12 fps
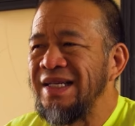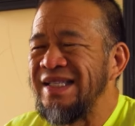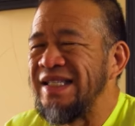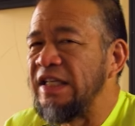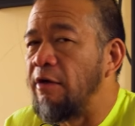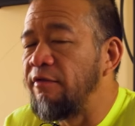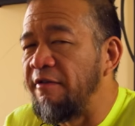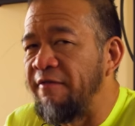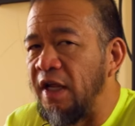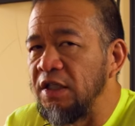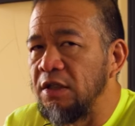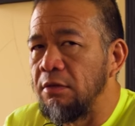
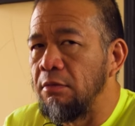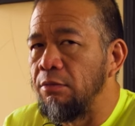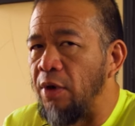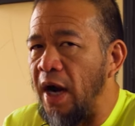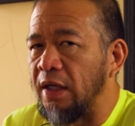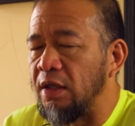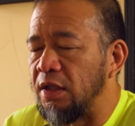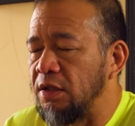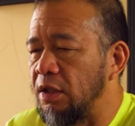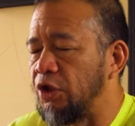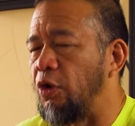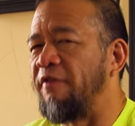self-defense
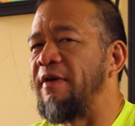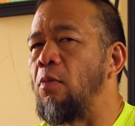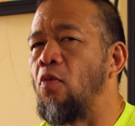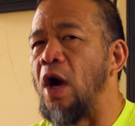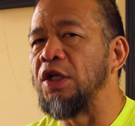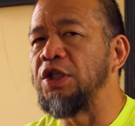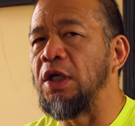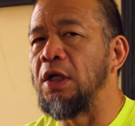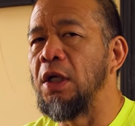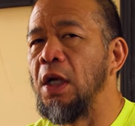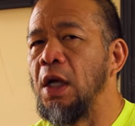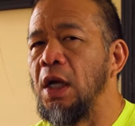practiced. So if I'm
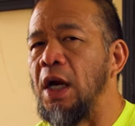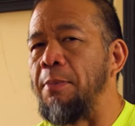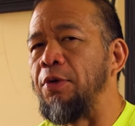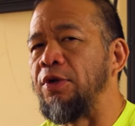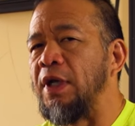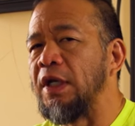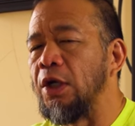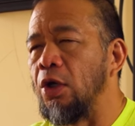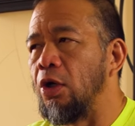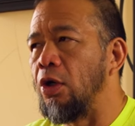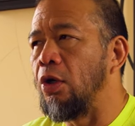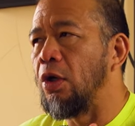watching a
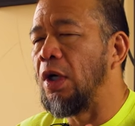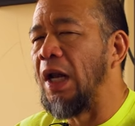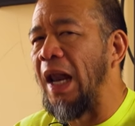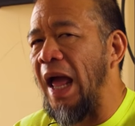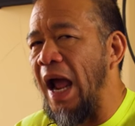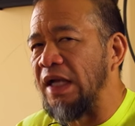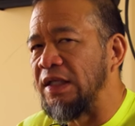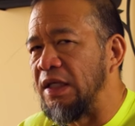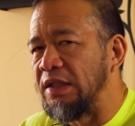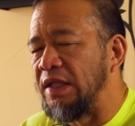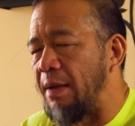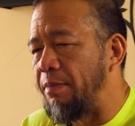particular class,
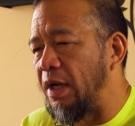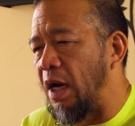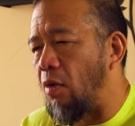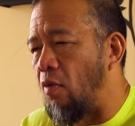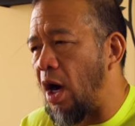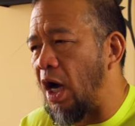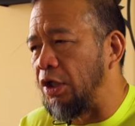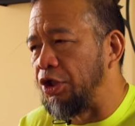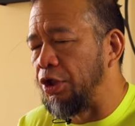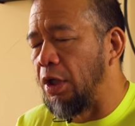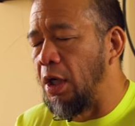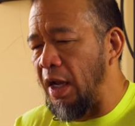I step in and I
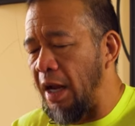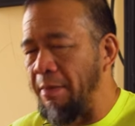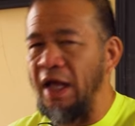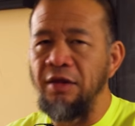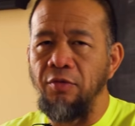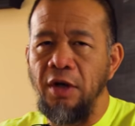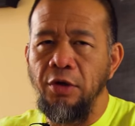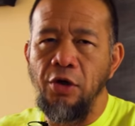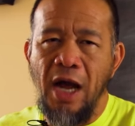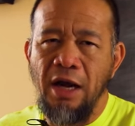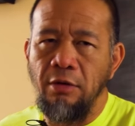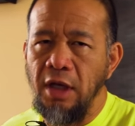watch. And by the way, you
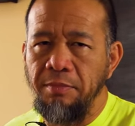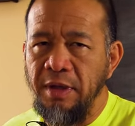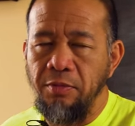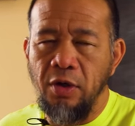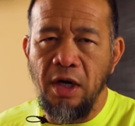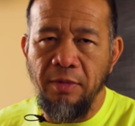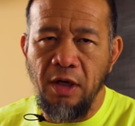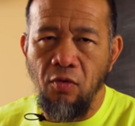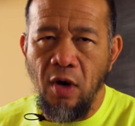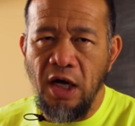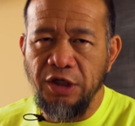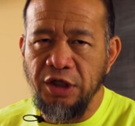know, I don't let people come in
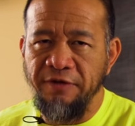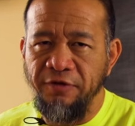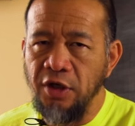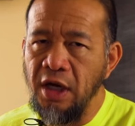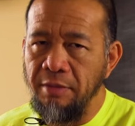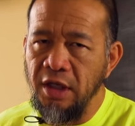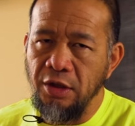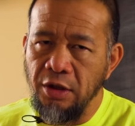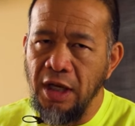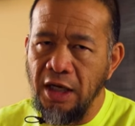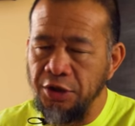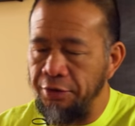and watch. If you come in,
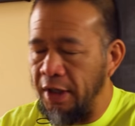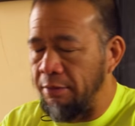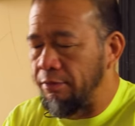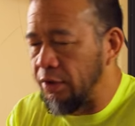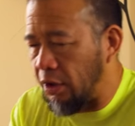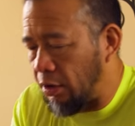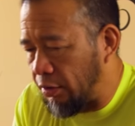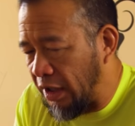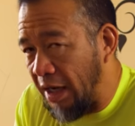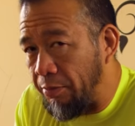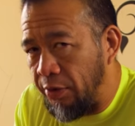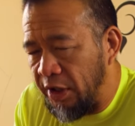you gotta train. So
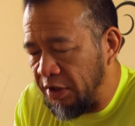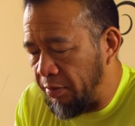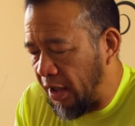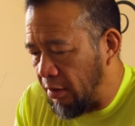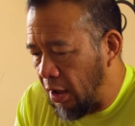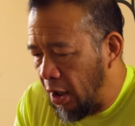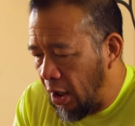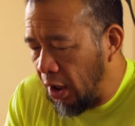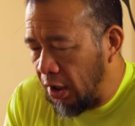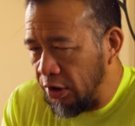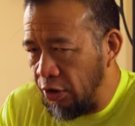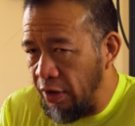you gotta participate.
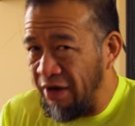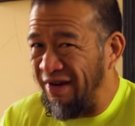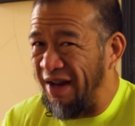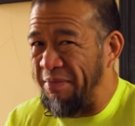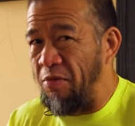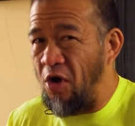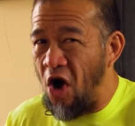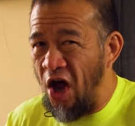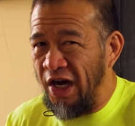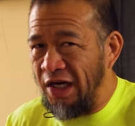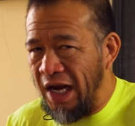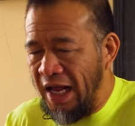So I don't let people
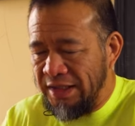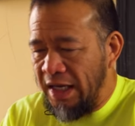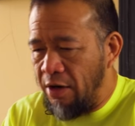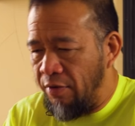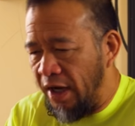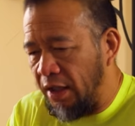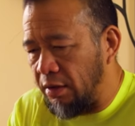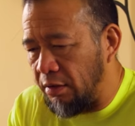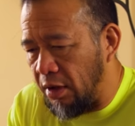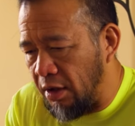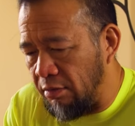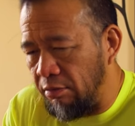audit class that way.
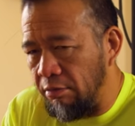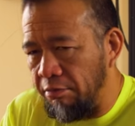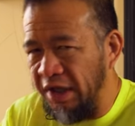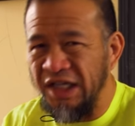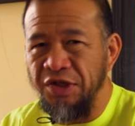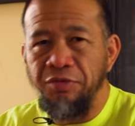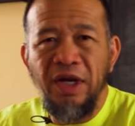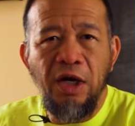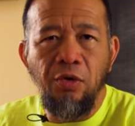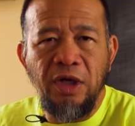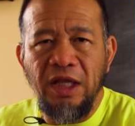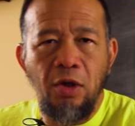Because you really
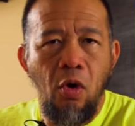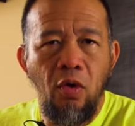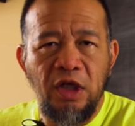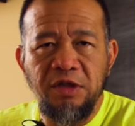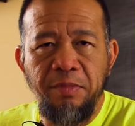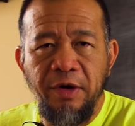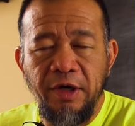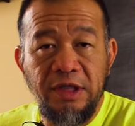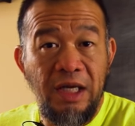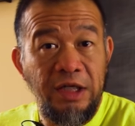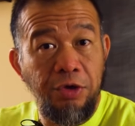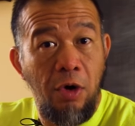don't get the whole experience
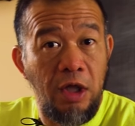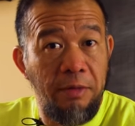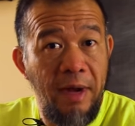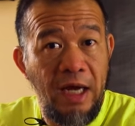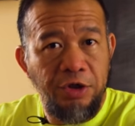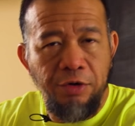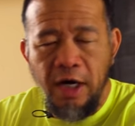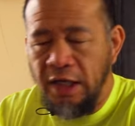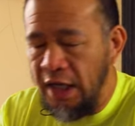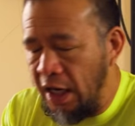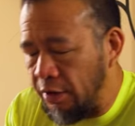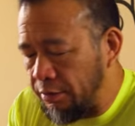unless you're on the mat
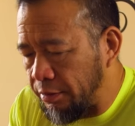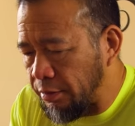trying it out.